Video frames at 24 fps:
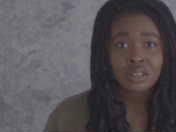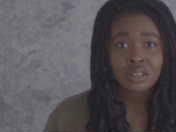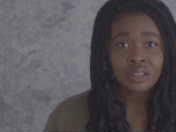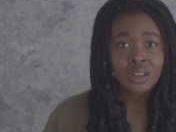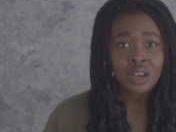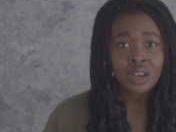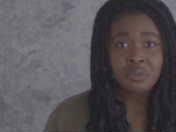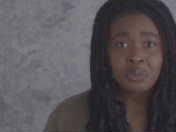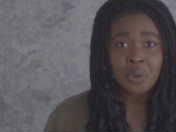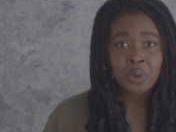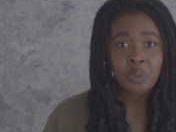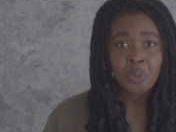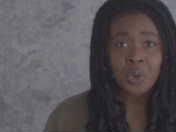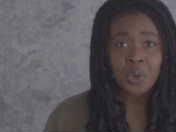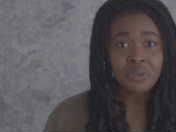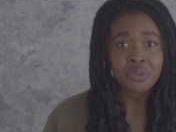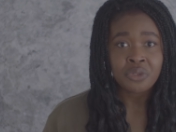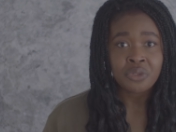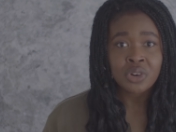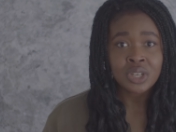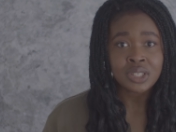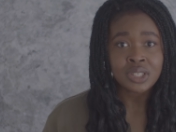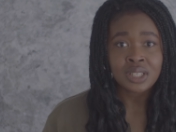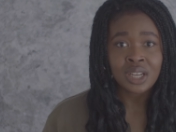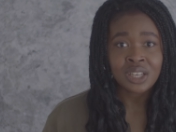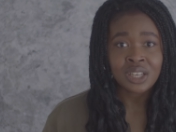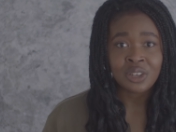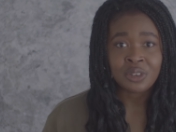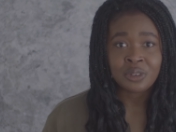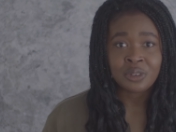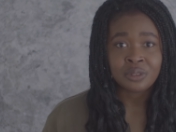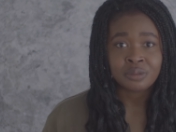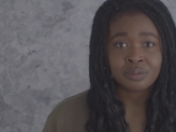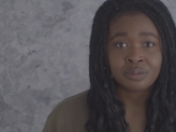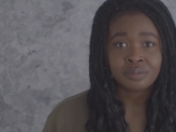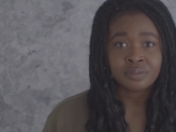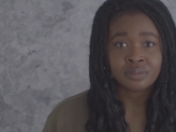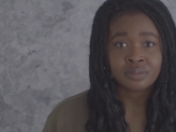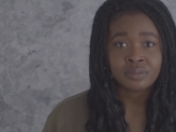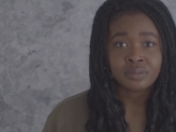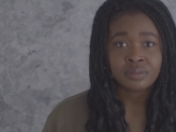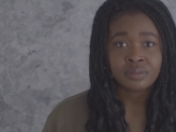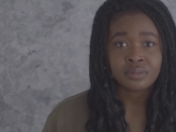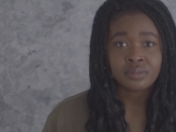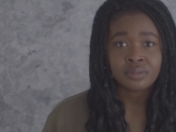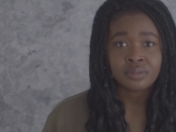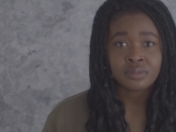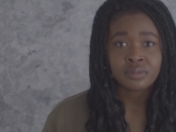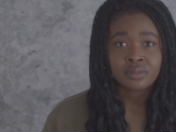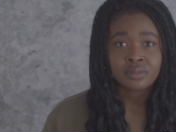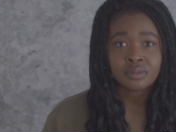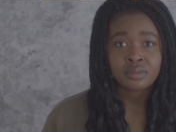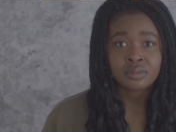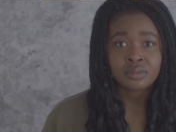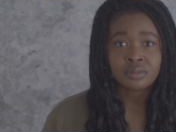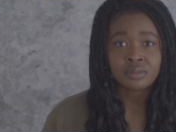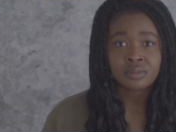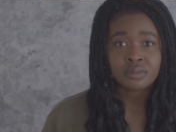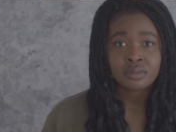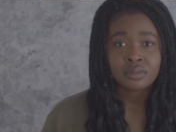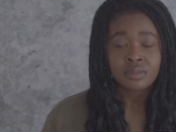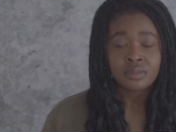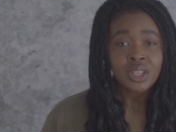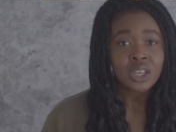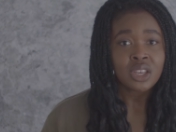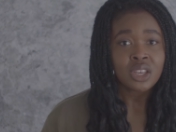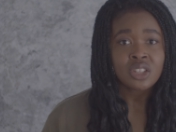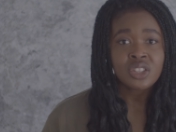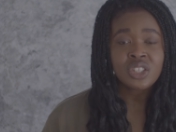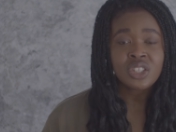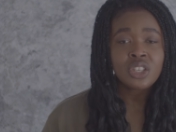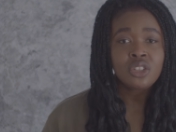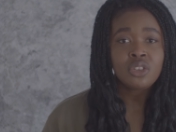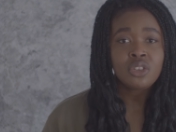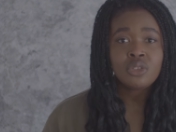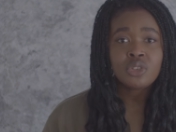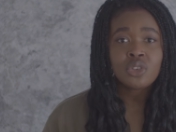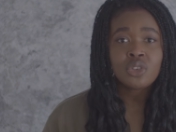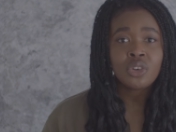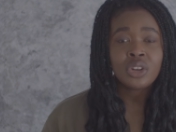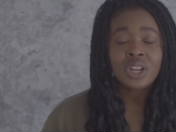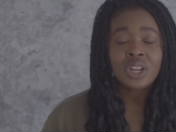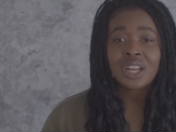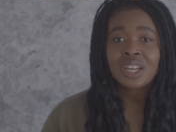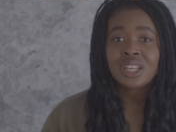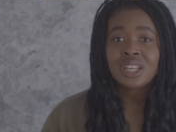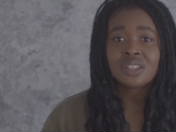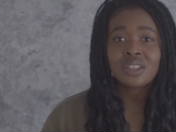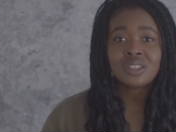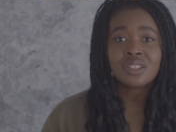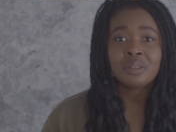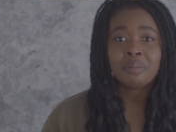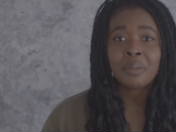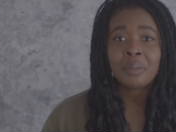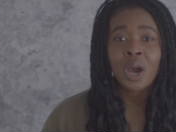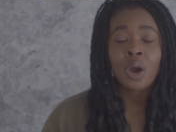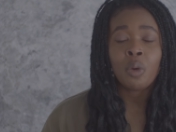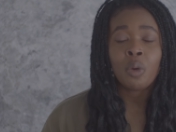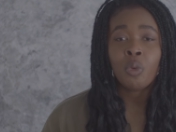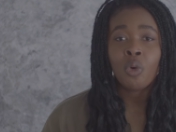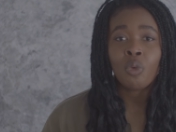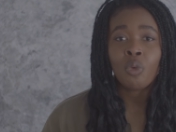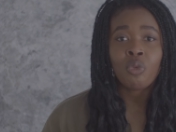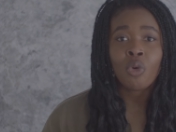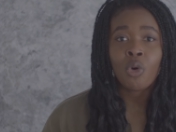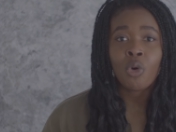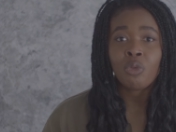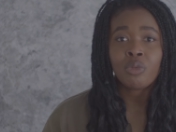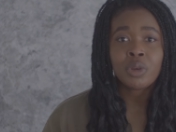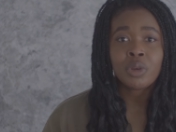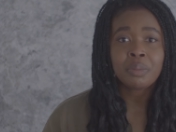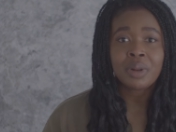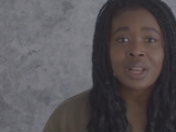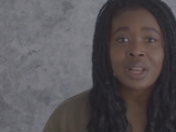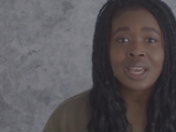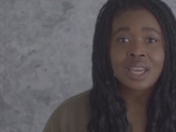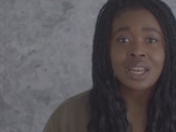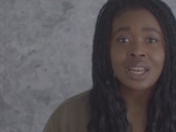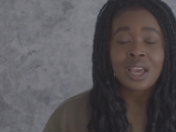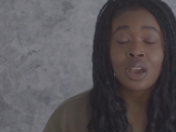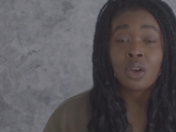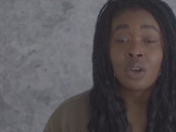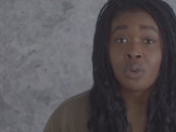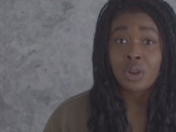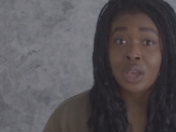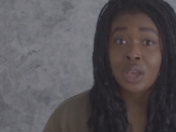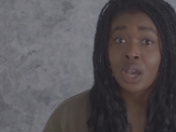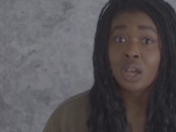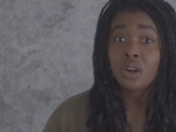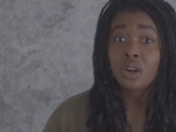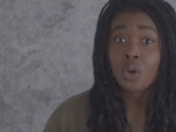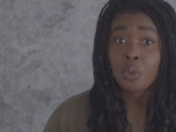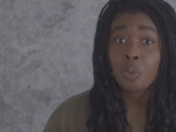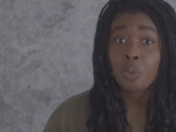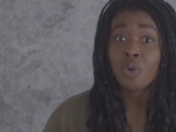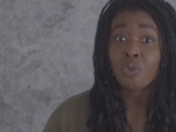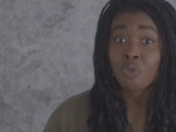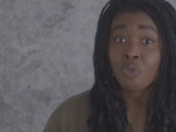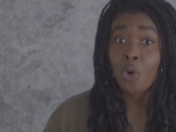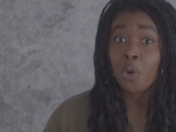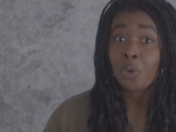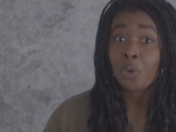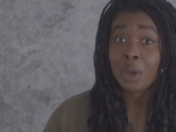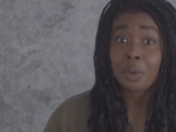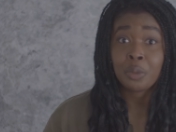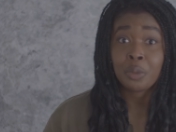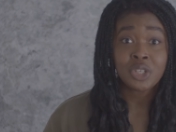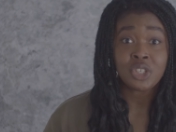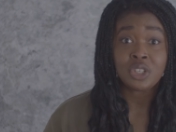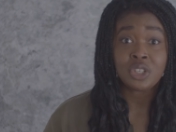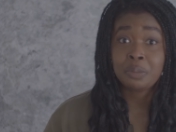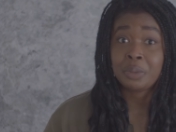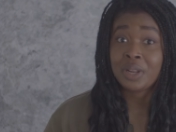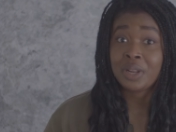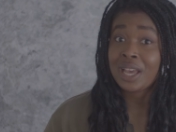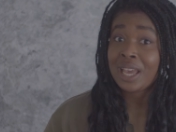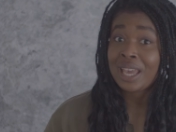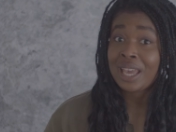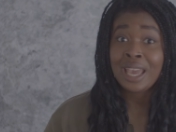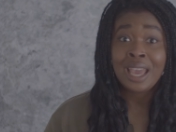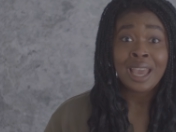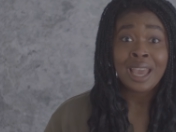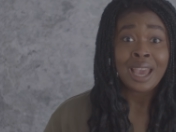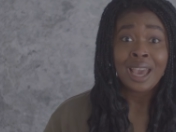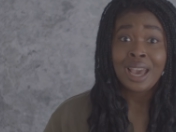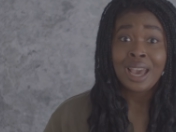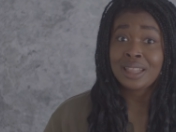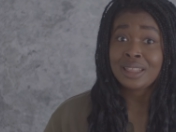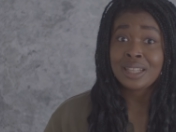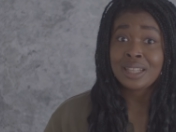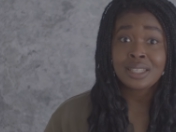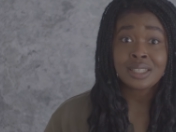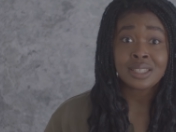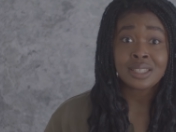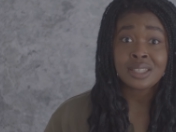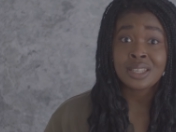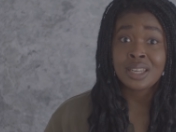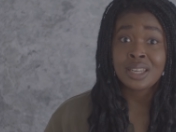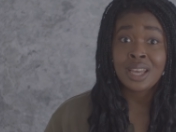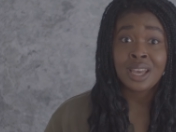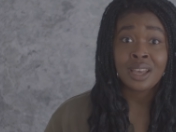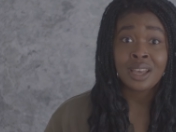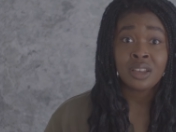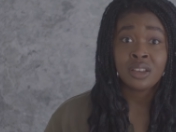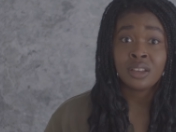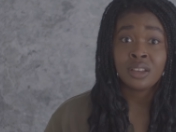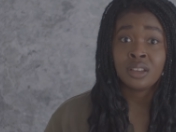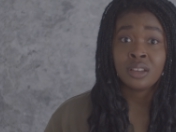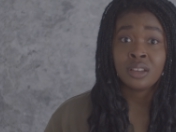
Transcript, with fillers: Life won't wait for us, Daniel. It continues on, and it doesn't matter what role we play in it, only I know what role I wish to play, and this isn't it.